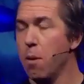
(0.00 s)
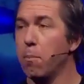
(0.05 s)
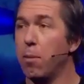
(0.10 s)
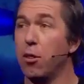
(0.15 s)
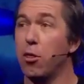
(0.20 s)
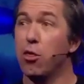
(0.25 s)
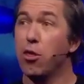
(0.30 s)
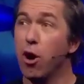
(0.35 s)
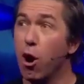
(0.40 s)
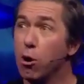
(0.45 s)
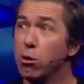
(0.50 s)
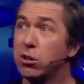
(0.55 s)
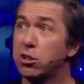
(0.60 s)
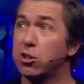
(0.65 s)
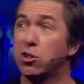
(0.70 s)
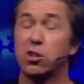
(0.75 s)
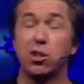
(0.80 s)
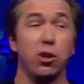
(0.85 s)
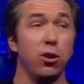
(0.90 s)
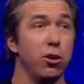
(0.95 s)
But
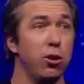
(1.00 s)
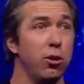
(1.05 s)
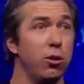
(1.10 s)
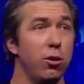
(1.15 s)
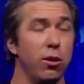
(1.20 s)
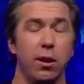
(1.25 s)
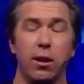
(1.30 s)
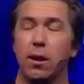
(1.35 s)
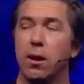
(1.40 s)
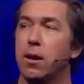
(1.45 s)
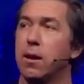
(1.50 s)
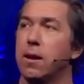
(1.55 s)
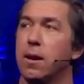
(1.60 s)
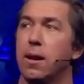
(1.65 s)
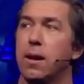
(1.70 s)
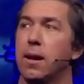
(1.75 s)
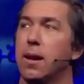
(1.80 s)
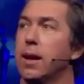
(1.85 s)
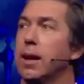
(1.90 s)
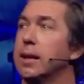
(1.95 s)
those two
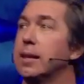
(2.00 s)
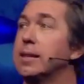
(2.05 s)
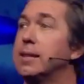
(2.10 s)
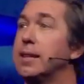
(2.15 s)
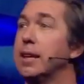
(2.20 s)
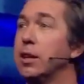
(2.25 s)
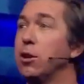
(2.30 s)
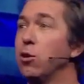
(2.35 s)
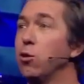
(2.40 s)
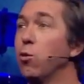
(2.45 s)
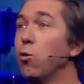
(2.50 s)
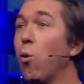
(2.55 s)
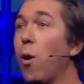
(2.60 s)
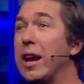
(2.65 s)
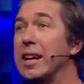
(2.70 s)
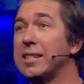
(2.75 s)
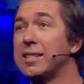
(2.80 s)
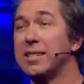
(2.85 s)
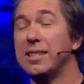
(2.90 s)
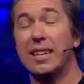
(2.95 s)
didn't
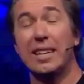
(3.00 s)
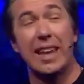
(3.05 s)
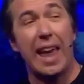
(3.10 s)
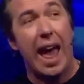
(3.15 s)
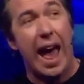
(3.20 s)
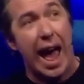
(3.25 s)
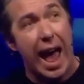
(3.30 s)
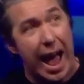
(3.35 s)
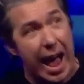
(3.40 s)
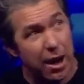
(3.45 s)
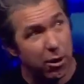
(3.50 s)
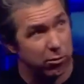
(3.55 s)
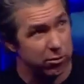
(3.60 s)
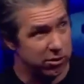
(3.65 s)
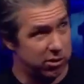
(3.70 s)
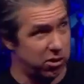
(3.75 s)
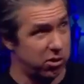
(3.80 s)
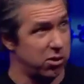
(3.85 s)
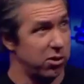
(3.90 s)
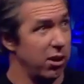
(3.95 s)
waste an
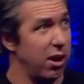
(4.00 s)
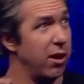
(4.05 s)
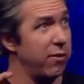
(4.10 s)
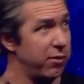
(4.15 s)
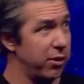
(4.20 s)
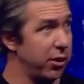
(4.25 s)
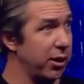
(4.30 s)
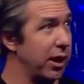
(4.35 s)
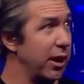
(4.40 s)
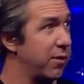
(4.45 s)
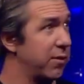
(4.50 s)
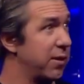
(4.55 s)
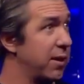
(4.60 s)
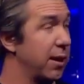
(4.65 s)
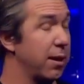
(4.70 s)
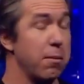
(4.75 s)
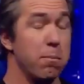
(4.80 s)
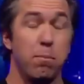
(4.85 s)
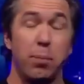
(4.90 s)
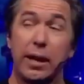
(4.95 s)
ounce of their
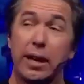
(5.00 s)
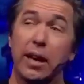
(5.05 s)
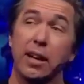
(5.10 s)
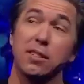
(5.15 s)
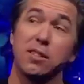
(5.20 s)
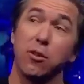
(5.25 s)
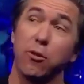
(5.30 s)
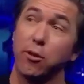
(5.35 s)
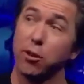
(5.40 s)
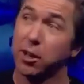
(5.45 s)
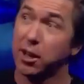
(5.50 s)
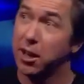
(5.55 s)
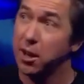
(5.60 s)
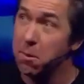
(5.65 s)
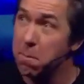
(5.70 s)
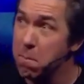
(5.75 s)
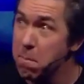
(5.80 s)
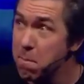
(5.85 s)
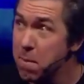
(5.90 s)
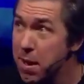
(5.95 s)
gifting because of their
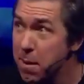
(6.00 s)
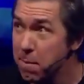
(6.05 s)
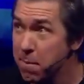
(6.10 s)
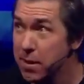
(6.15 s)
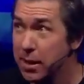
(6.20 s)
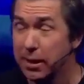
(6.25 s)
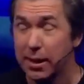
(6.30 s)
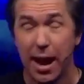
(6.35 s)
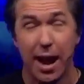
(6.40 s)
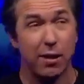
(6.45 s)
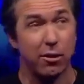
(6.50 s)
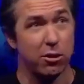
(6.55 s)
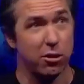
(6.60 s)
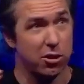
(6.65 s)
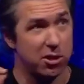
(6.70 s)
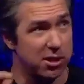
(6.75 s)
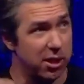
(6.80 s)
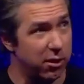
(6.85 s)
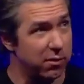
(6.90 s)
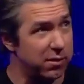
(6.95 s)
commitment and their
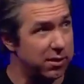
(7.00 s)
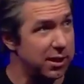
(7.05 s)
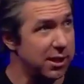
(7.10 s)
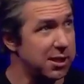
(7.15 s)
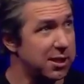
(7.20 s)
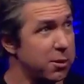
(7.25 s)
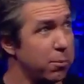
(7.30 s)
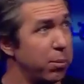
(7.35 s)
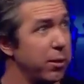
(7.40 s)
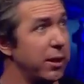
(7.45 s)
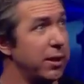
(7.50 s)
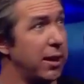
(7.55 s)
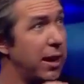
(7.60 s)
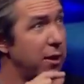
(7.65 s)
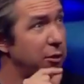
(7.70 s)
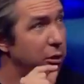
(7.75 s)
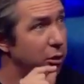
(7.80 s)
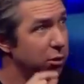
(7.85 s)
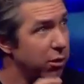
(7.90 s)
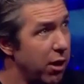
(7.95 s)
self discipline
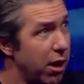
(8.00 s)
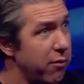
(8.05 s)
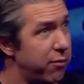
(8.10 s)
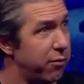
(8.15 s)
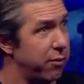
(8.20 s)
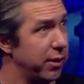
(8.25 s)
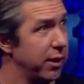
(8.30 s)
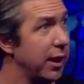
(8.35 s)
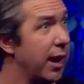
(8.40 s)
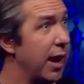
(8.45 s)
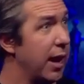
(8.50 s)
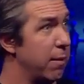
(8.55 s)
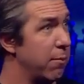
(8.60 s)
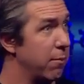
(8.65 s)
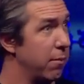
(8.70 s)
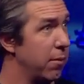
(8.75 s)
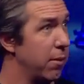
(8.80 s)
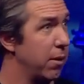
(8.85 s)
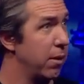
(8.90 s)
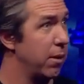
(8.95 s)
and their love for the game.